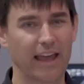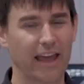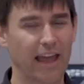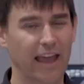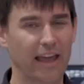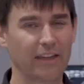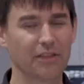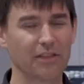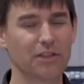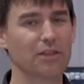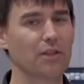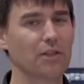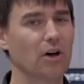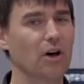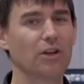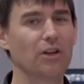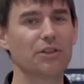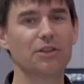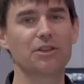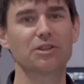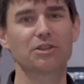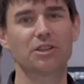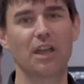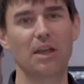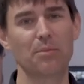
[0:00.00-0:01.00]
And all
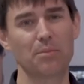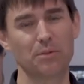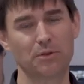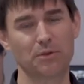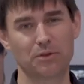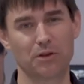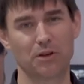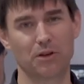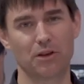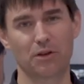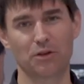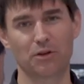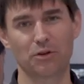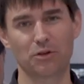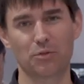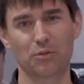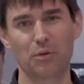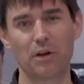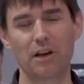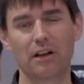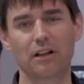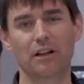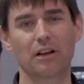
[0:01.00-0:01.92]
the staples are here as well,